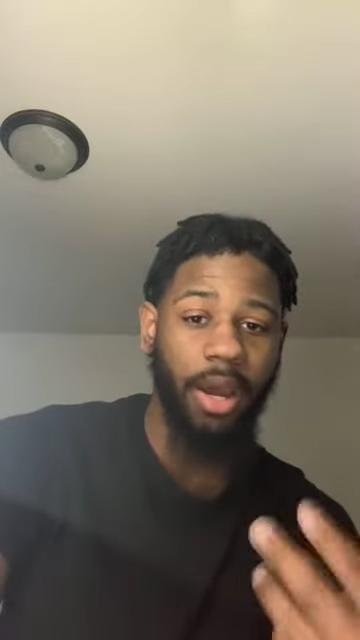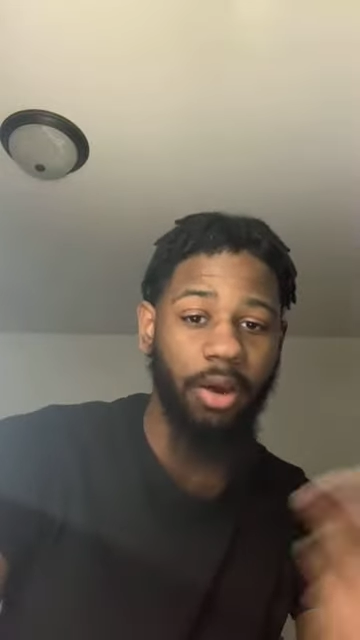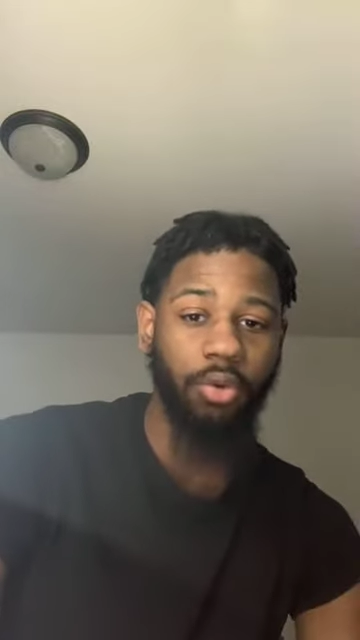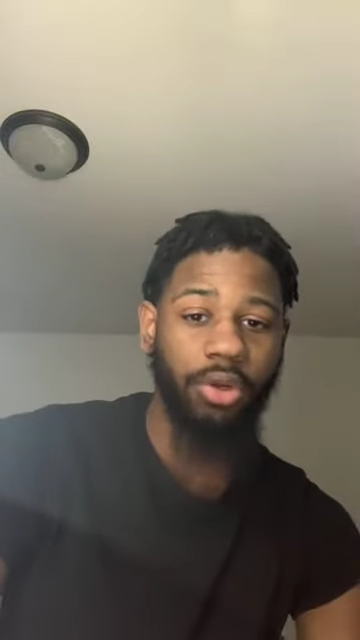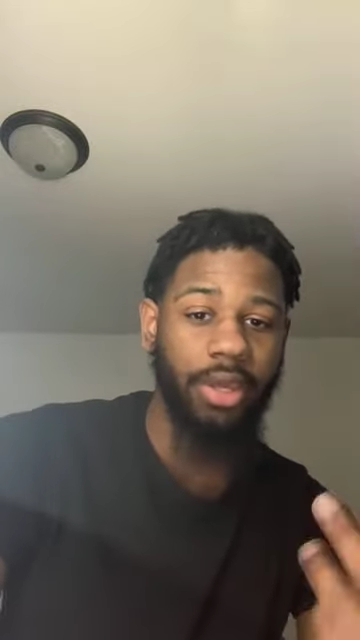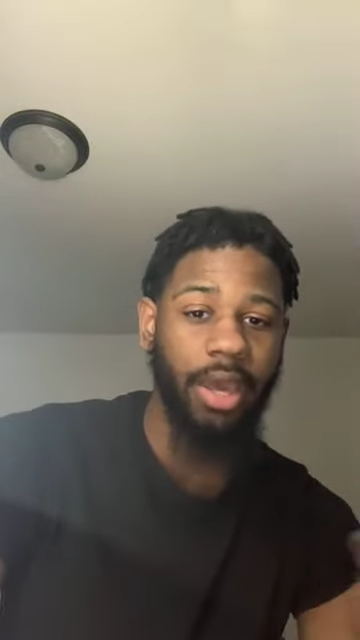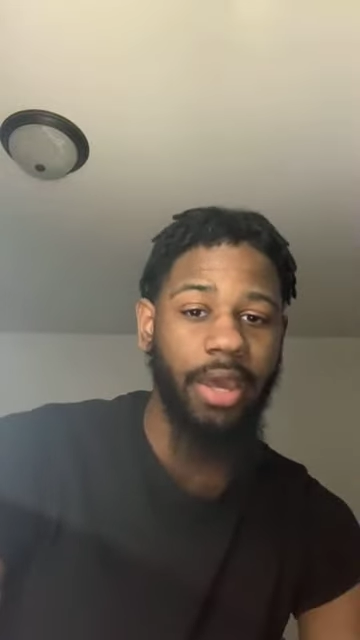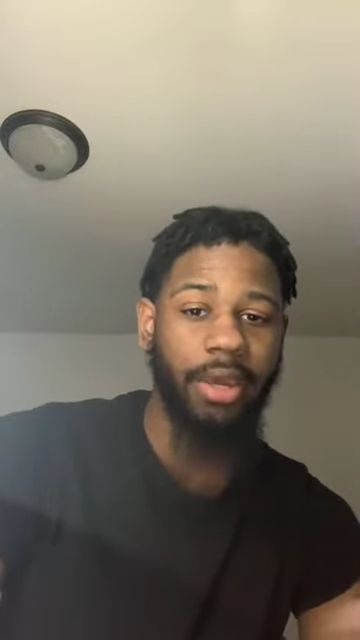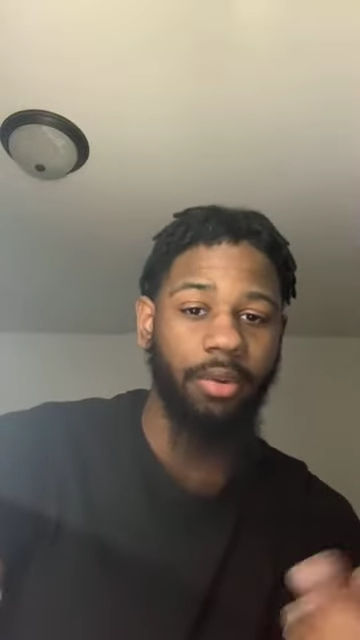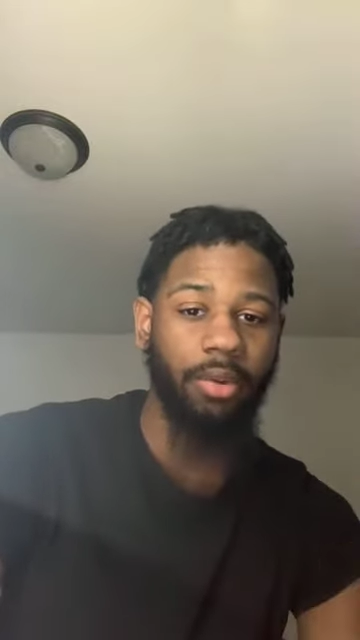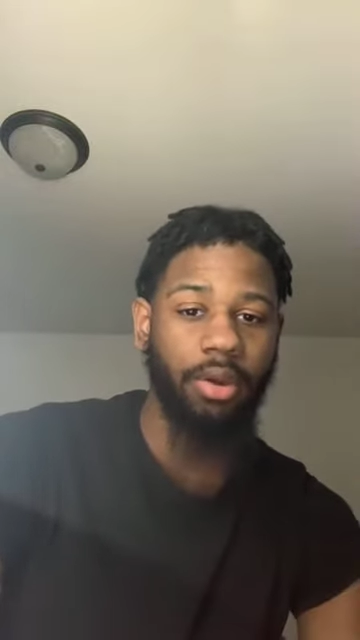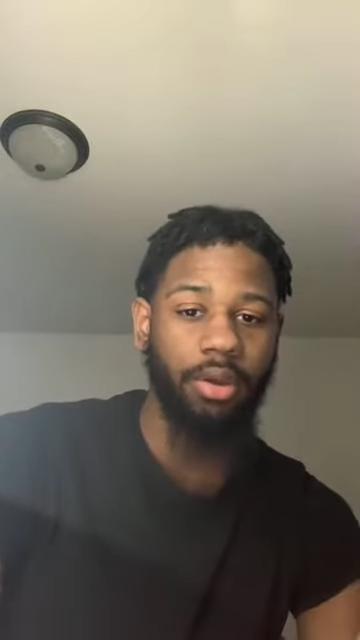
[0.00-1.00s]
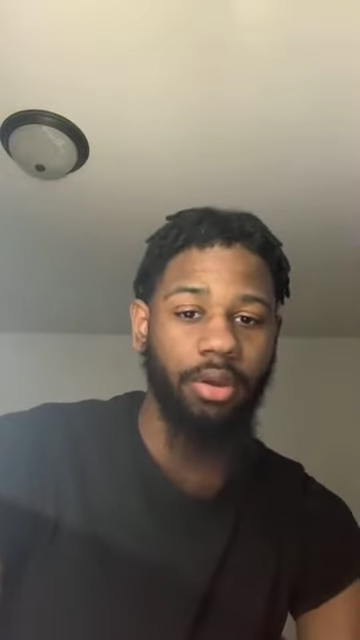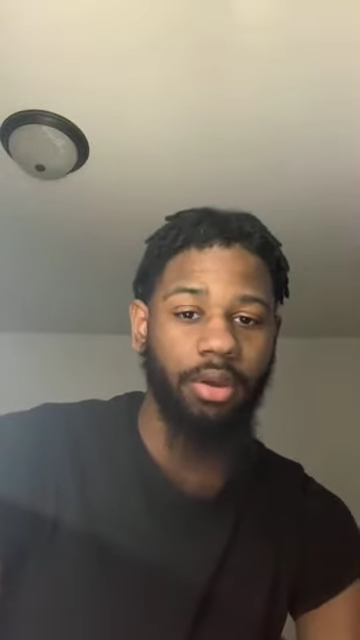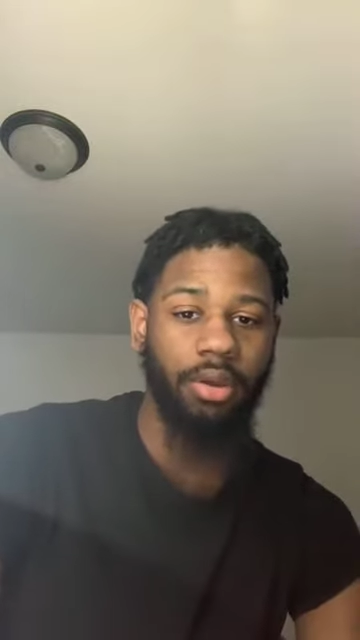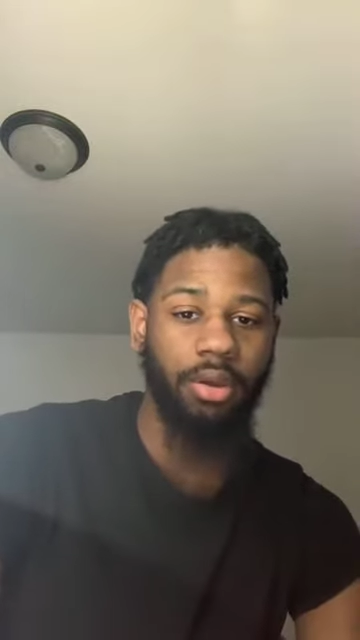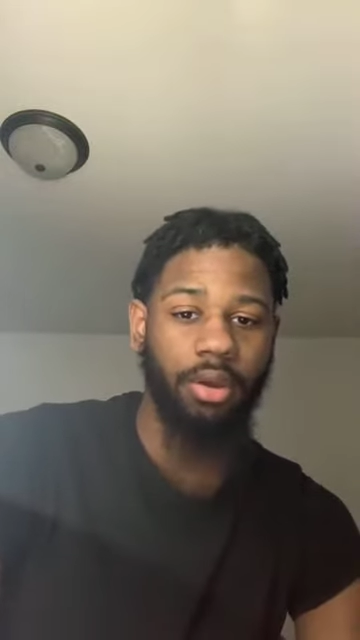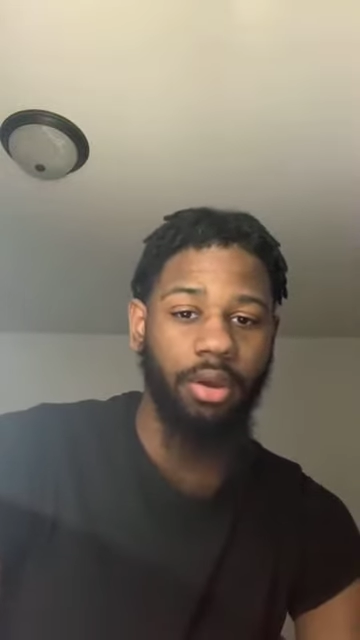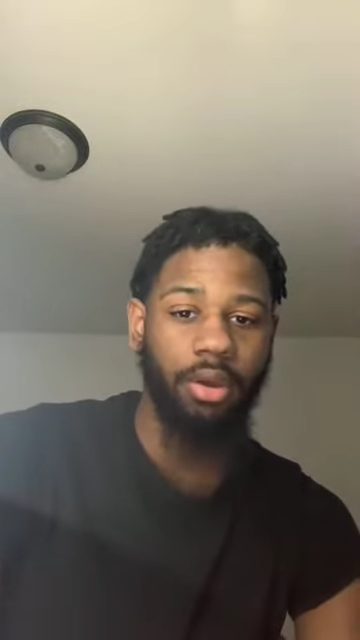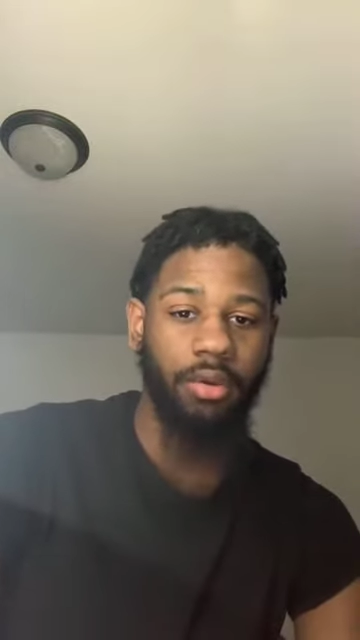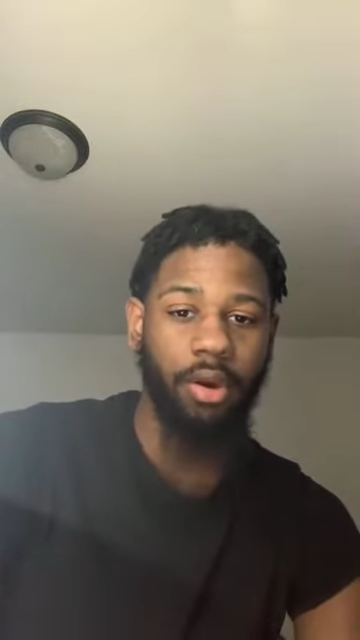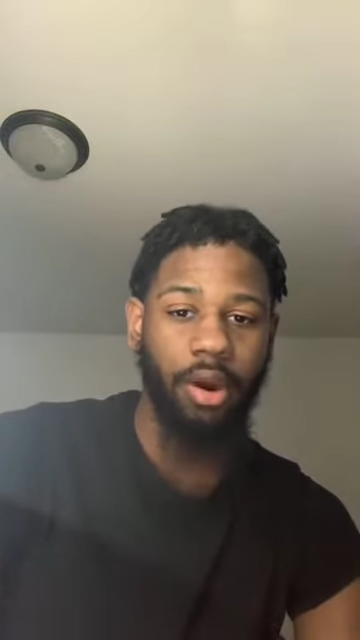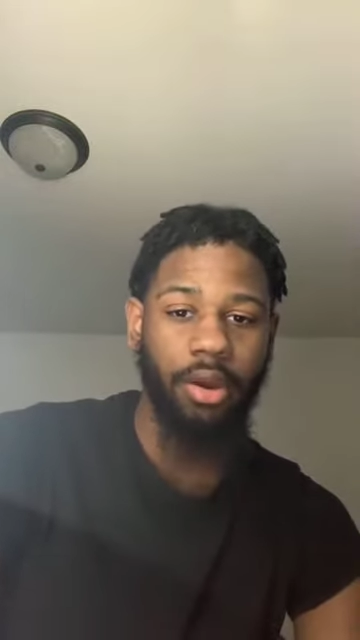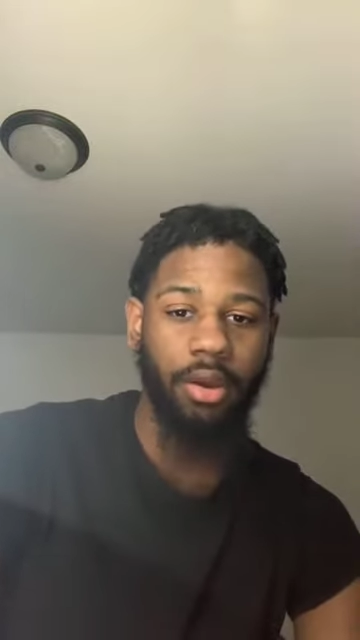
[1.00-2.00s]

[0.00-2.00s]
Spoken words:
he hanging with, right?